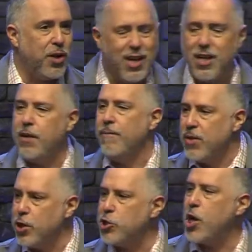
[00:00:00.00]

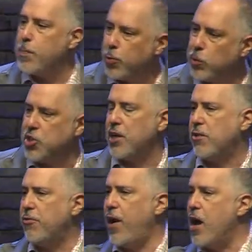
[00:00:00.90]
eat, the shepherd would take
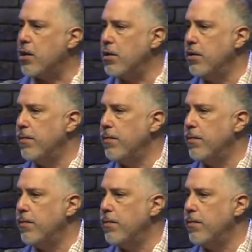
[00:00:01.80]
the flock.